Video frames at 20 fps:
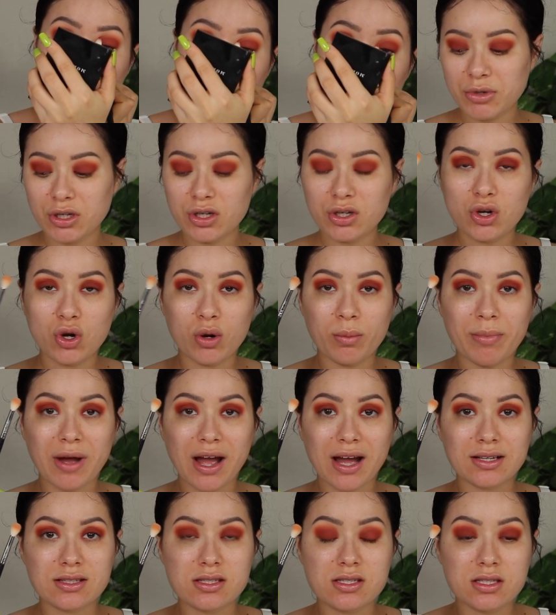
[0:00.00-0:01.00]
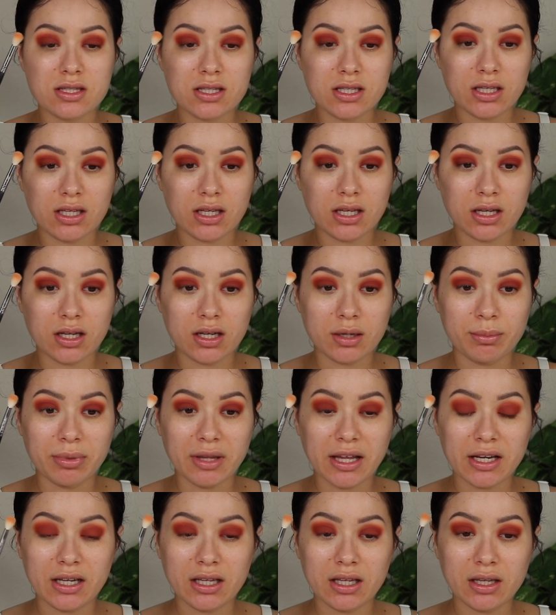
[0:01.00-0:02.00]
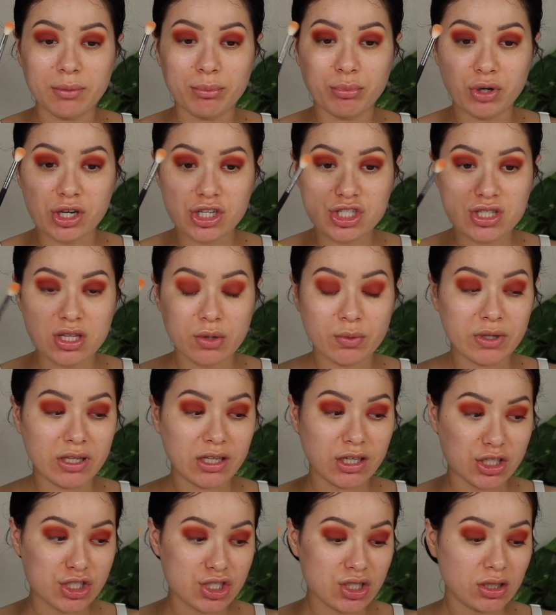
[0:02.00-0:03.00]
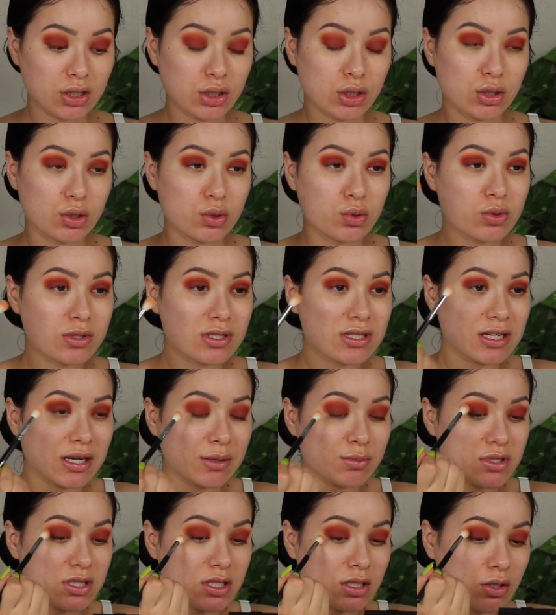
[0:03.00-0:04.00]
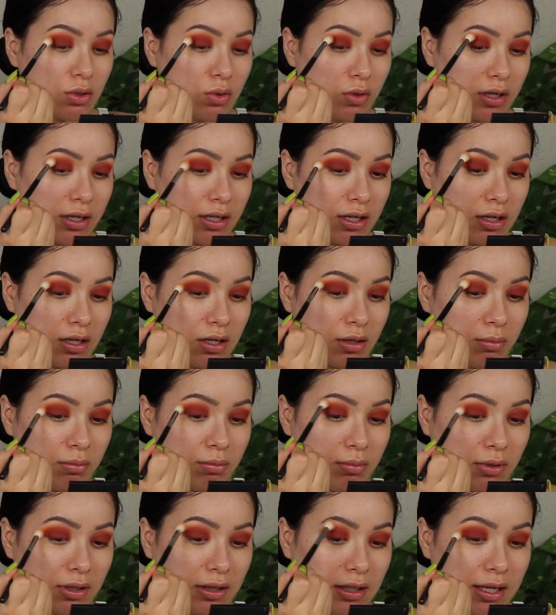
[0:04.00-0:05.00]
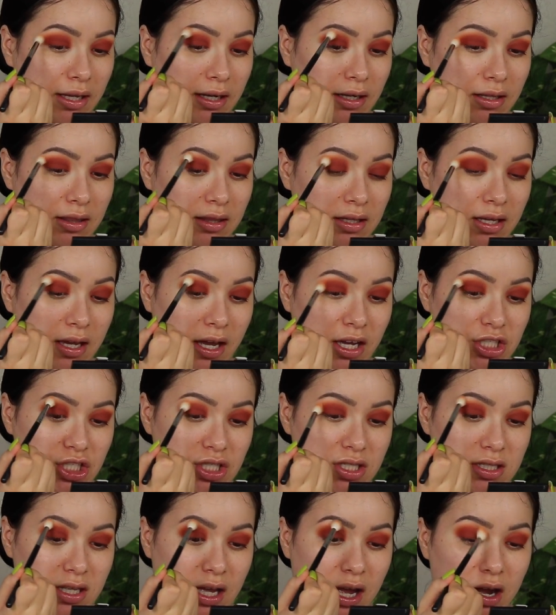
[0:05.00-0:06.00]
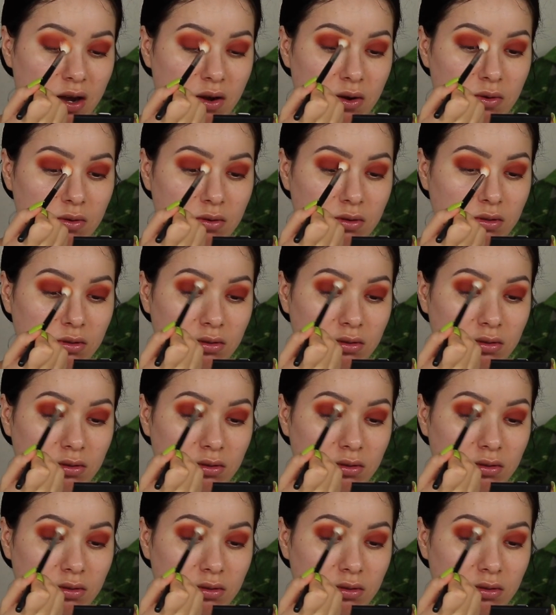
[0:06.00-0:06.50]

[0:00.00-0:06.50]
I'm going to go back to the blending brush that we initially used, and I'm just going to go ahead and blend the edges out.